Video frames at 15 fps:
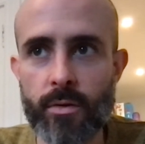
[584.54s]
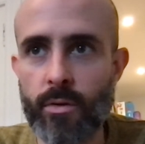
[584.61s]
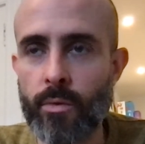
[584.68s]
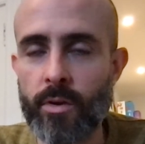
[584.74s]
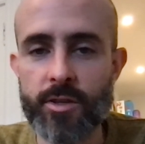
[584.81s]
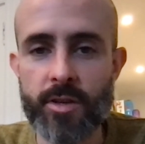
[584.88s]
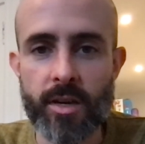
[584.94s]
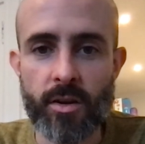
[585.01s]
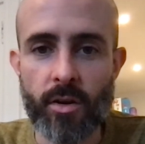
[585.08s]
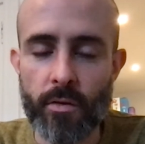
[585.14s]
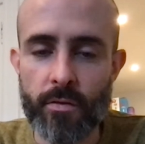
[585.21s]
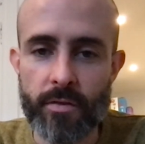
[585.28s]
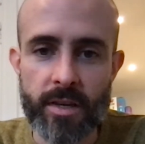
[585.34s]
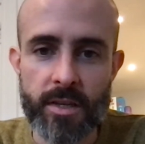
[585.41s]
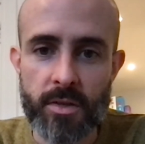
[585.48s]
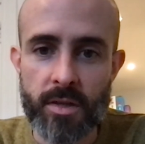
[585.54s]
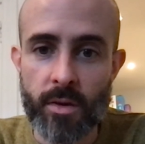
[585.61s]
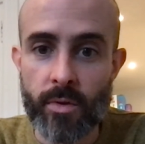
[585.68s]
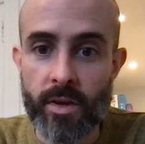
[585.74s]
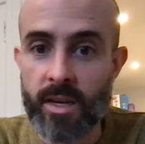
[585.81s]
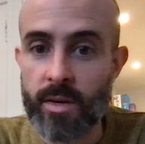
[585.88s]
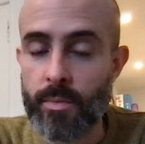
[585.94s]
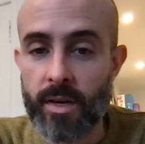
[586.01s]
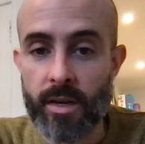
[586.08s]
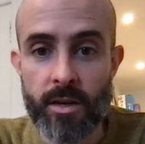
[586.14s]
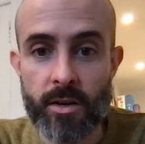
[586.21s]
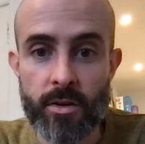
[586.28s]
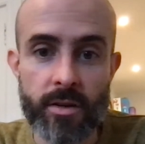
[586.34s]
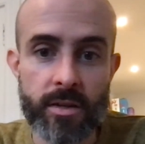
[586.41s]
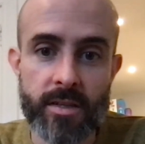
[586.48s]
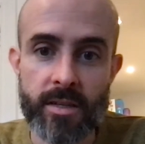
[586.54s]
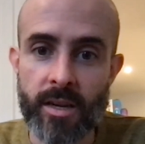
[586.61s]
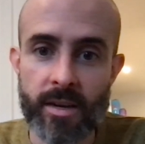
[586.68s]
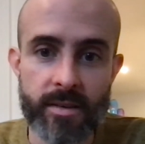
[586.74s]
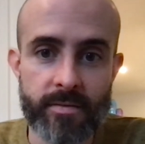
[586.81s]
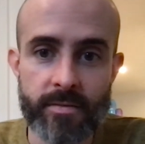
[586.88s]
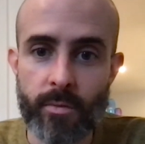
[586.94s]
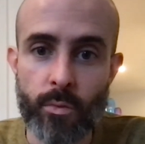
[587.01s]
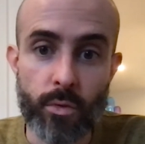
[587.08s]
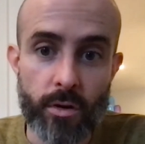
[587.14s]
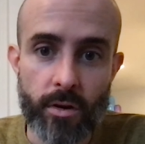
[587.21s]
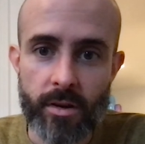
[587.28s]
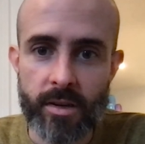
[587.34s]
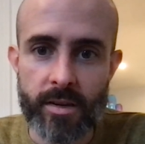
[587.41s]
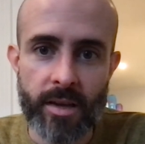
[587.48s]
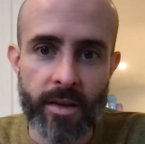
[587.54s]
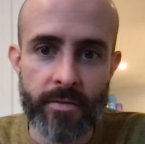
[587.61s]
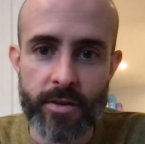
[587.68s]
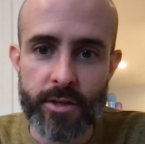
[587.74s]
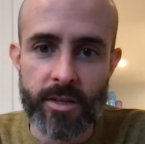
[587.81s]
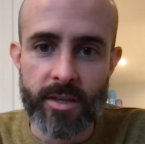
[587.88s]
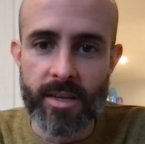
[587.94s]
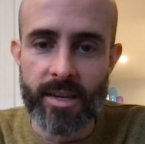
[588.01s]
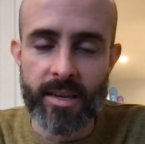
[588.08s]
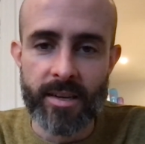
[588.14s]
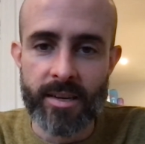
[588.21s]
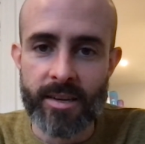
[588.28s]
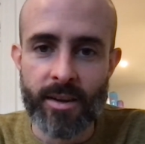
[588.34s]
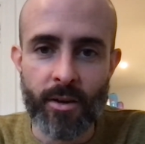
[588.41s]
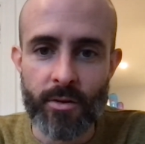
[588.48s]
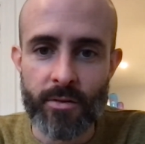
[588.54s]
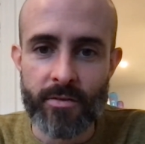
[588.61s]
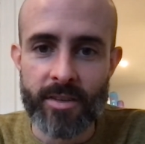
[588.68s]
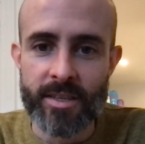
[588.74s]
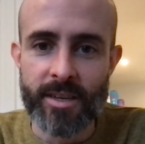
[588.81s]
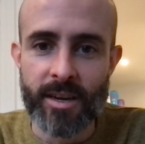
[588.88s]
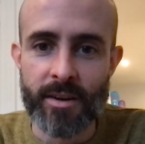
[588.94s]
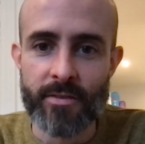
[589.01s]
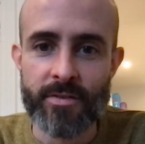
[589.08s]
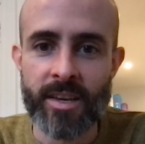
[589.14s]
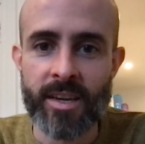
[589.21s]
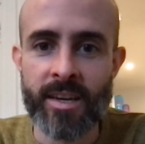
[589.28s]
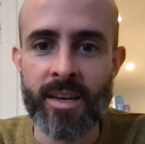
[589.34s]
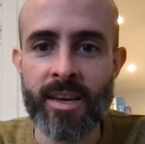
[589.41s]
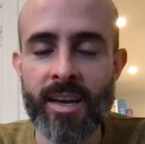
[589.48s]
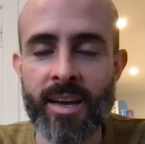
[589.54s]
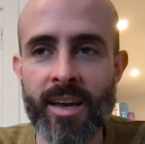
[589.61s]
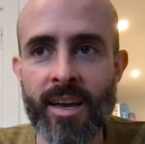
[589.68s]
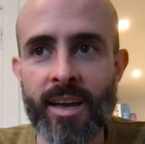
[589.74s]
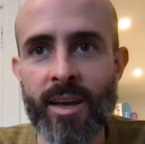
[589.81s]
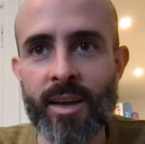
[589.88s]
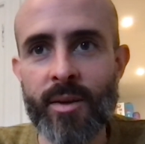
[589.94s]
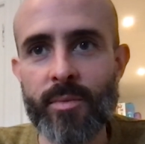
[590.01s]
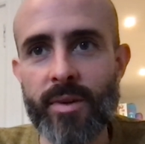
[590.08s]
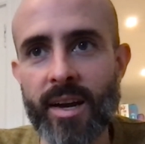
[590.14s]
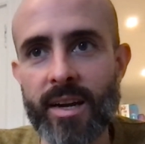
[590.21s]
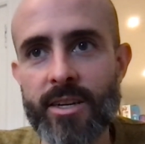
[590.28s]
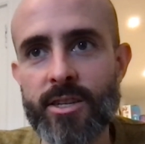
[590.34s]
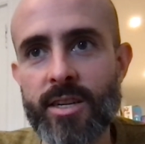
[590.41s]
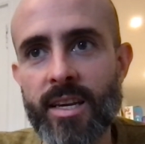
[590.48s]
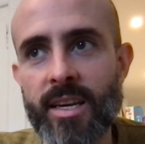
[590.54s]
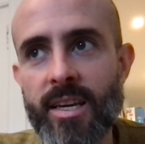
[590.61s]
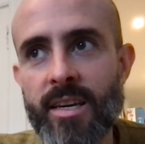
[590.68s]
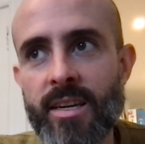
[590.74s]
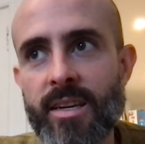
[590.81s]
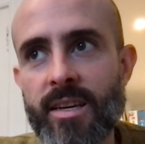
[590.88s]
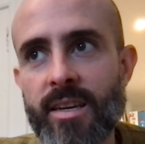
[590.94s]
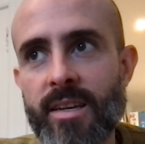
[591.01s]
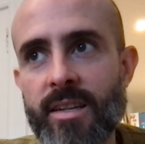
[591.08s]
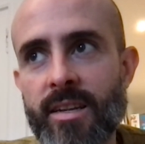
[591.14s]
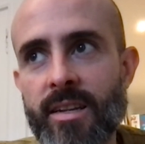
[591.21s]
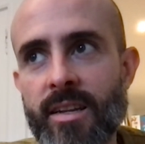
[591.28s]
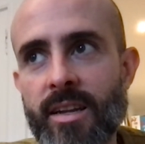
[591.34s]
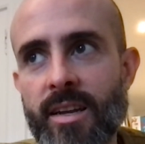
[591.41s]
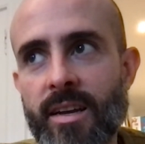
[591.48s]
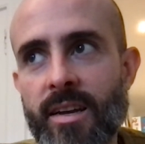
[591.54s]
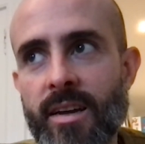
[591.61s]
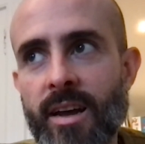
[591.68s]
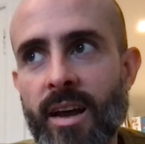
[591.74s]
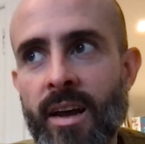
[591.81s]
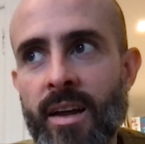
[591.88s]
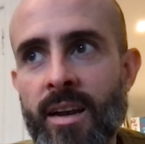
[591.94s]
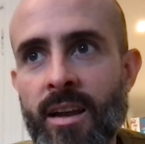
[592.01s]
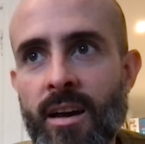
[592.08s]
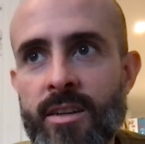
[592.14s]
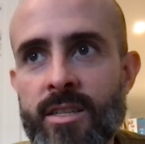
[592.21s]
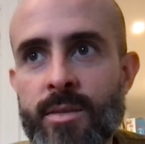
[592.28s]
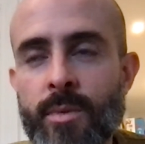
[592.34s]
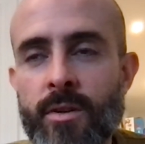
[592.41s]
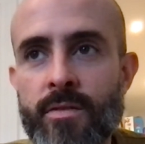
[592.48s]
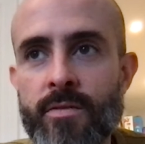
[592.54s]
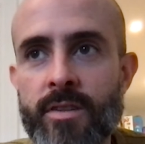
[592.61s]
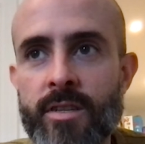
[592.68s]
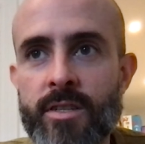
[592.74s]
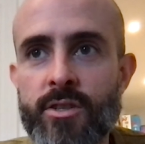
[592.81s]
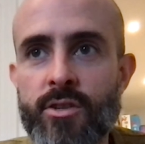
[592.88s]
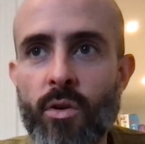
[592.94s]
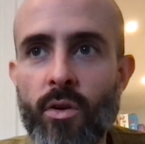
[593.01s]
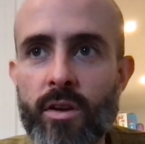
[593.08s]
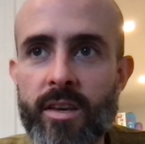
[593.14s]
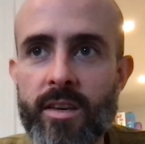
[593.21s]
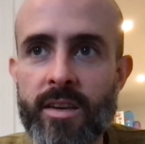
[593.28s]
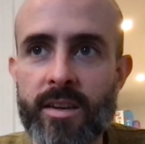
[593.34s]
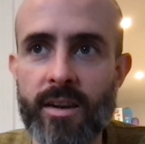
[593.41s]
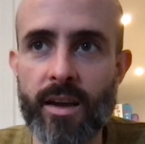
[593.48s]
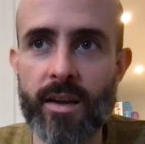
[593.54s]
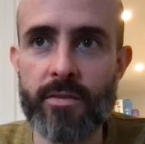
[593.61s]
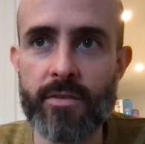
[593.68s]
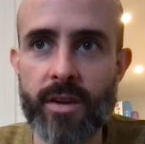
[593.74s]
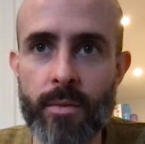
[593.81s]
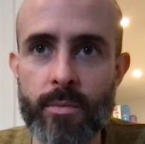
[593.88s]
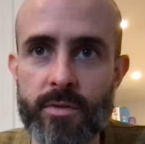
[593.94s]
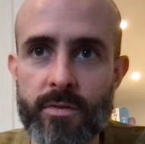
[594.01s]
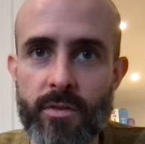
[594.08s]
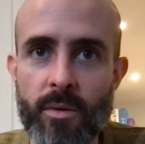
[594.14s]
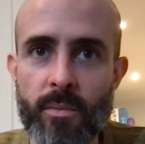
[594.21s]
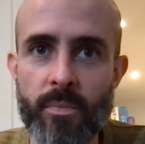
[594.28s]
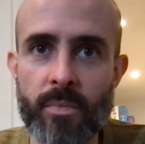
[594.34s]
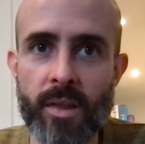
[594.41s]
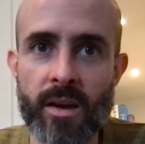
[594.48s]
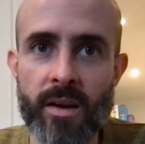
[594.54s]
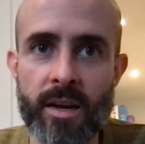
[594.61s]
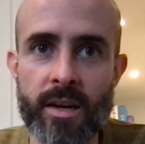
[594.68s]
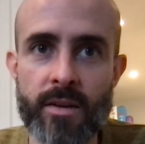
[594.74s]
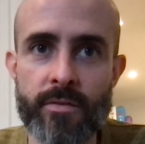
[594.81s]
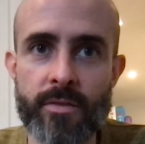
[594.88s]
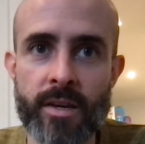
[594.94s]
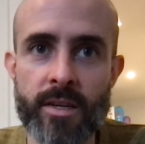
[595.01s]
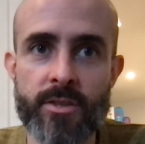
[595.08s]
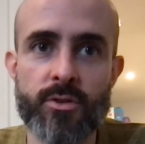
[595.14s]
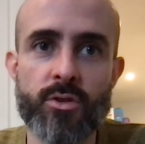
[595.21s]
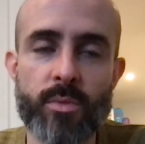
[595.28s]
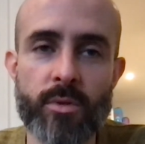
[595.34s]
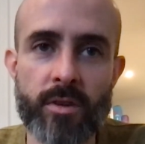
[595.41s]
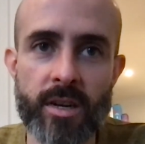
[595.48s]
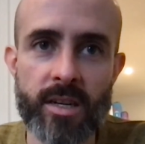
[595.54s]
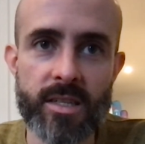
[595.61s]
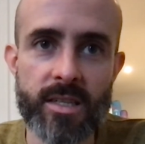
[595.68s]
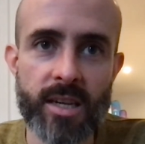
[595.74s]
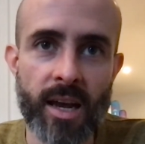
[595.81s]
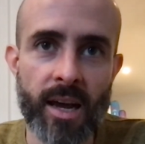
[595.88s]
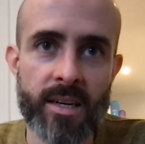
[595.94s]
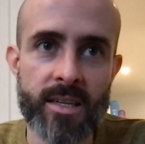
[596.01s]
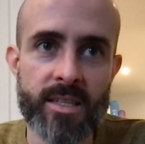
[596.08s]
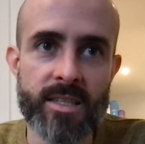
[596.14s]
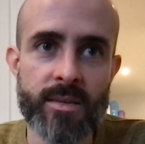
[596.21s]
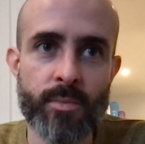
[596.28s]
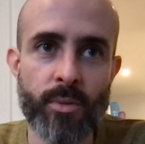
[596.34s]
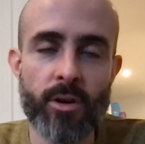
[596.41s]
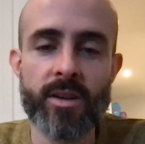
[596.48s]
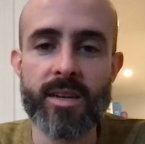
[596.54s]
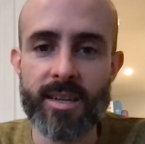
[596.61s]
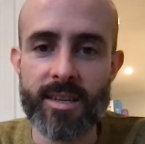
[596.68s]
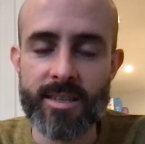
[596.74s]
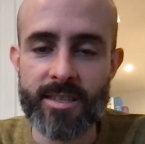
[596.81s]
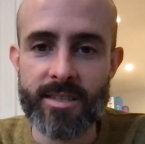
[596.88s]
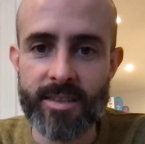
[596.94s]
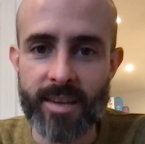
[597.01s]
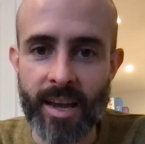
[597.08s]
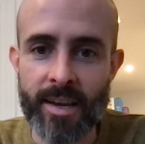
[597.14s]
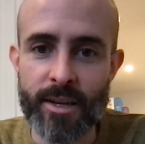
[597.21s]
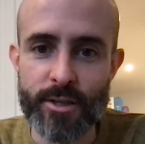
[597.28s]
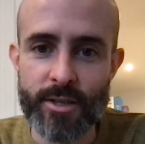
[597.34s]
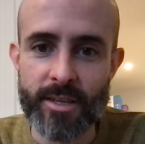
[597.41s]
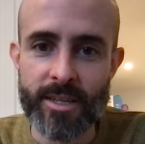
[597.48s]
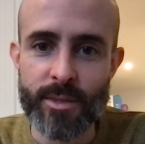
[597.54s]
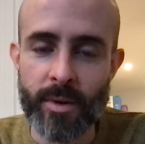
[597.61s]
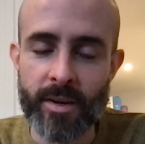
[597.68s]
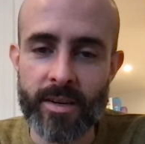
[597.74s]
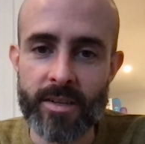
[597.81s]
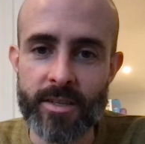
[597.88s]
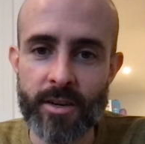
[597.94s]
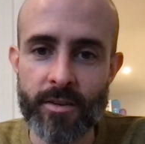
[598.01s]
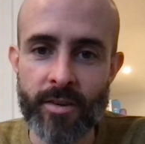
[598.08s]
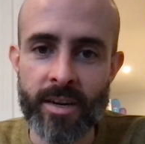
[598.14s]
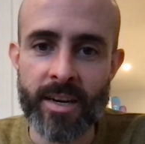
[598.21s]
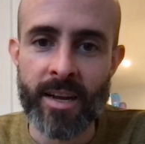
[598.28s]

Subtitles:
We drink coffee so that we can be alert and work efficiently and all of this kind of thing. But actually, a large amount of the joy in life comes from a kind of exuberant and pointless energy expenditure, right?